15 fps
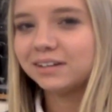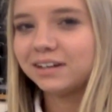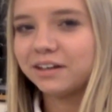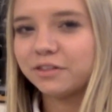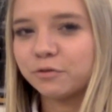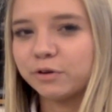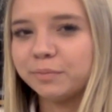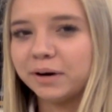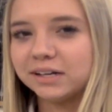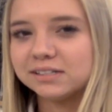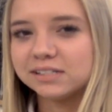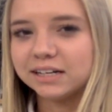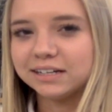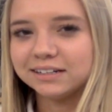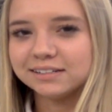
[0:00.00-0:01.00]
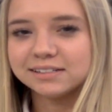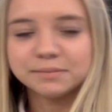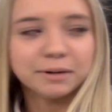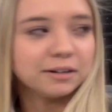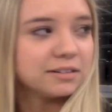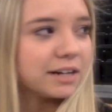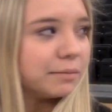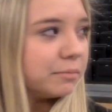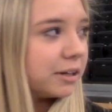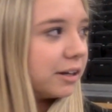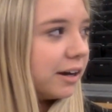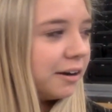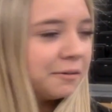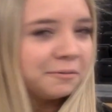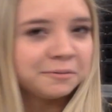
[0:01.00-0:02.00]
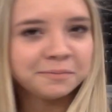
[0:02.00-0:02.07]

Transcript: three bites in, it's about time to go.